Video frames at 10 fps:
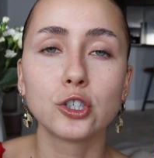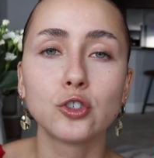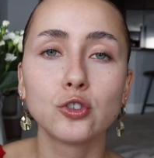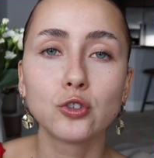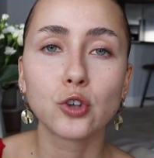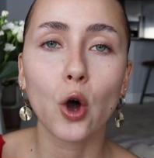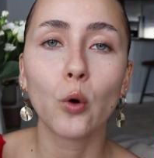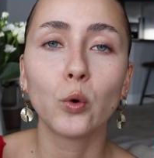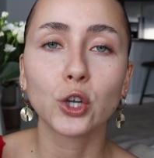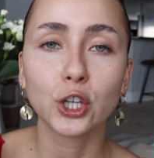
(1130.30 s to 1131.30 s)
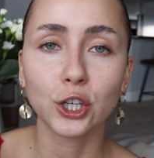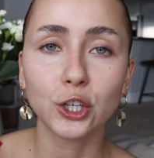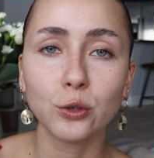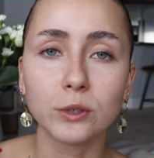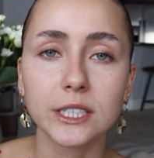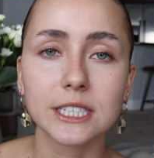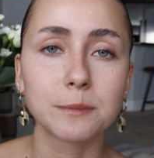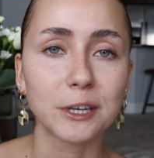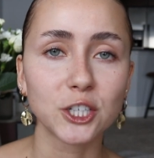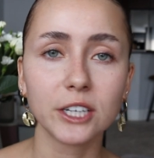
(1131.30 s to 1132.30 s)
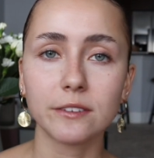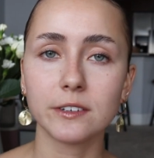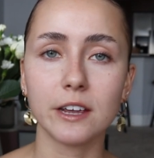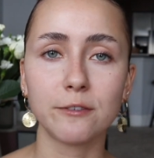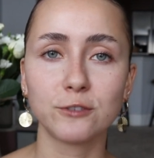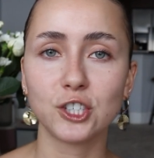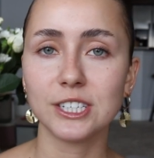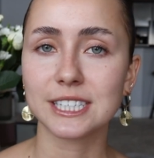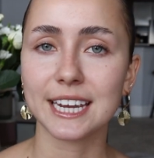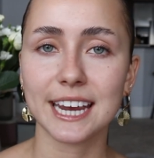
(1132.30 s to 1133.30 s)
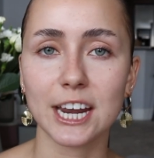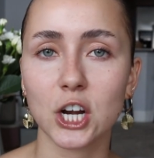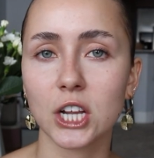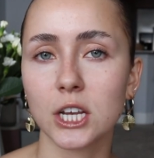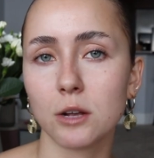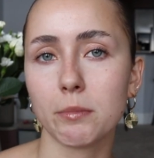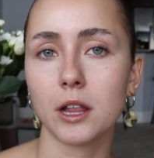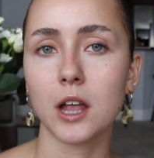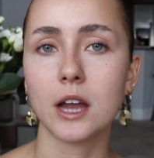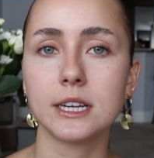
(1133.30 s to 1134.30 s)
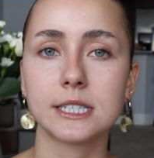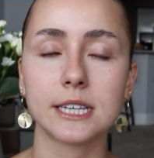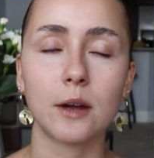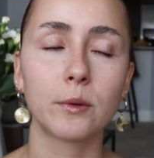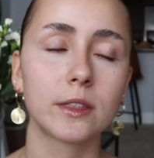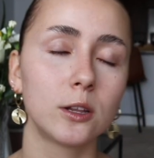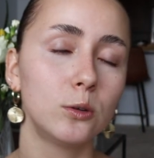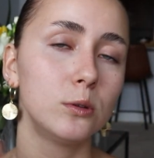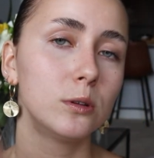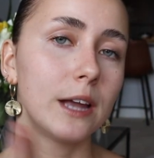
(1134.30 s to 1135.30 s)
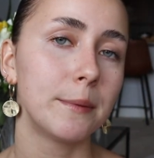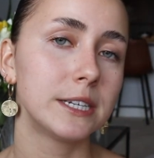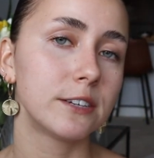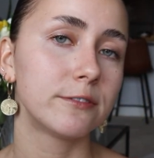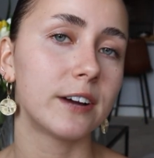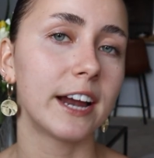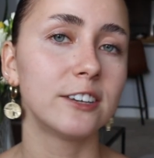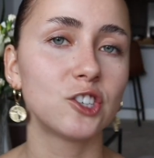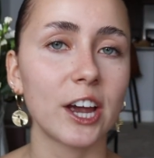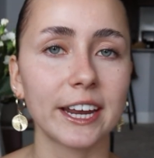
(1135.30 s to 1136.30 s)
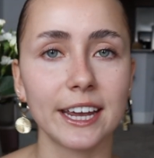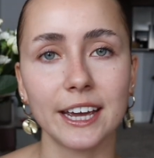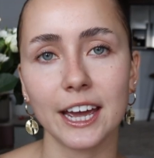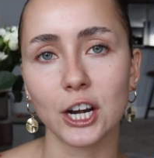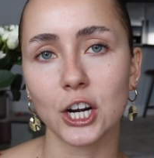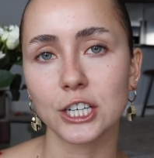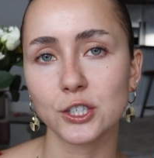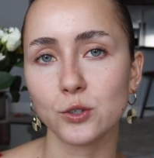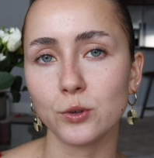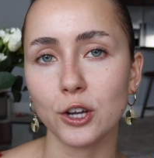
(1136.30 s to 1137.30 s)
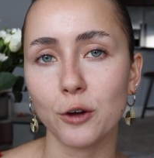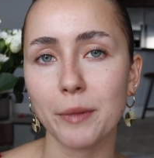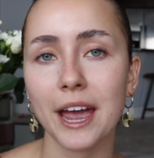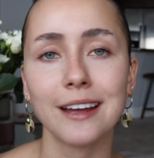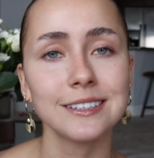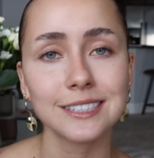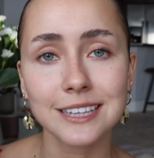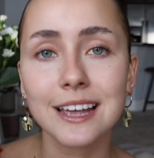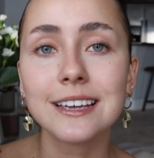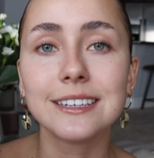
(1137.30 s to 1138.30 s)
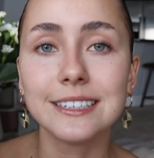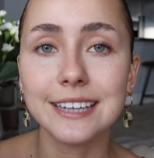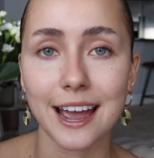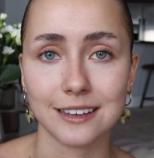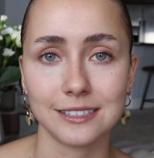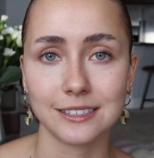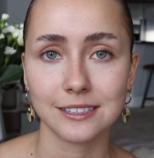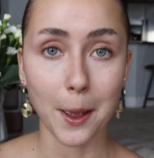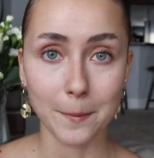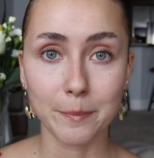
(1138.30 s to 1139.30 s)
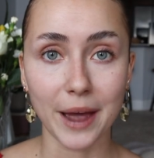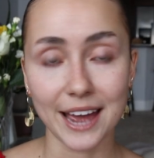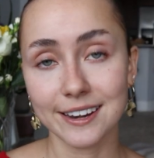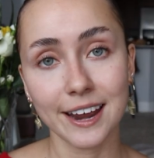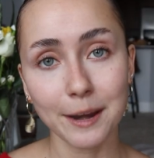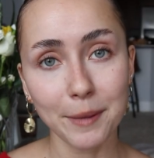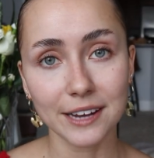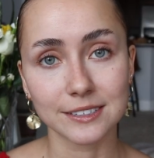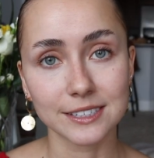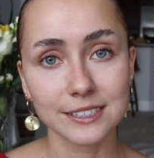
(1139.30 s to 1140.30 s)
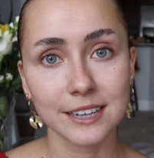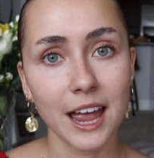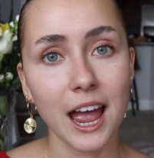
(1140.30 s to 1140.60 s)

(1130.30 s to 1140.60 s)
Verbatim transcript: so cute, especially if she's like in her little Pilates set with the Lululemon Define jacket and her studio pants. Yes, padded headbands.